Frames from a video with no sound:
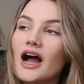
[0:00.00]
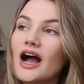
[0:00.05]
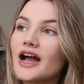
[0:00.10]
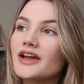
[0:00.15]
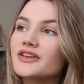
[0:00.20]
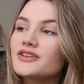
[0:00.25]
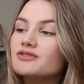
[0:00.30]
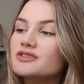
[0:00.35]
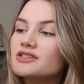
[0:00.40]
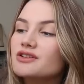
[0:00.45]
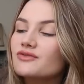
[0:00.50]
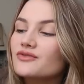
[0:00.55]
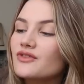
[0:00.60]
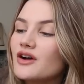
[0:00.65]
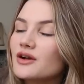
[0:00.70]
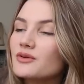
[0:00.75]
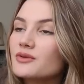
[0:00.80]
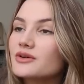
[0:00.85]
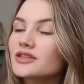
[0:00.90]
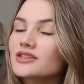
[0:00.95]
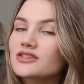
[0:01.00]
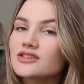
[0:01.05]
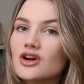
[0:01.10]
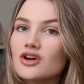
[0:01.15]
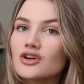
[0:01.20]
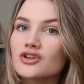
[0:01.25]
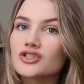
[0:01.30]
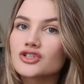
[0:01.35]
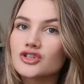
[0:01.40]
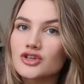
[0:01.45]
I used to fuck with the
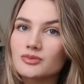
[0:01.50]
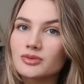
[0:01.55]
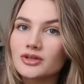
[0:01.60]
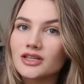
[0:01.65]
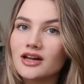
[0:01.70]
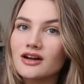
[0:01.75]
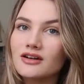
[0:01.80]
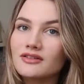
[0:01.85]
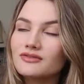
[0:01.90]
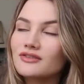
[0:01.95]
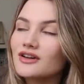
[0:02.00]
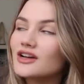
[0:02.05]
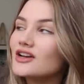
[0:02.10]
song Super Love.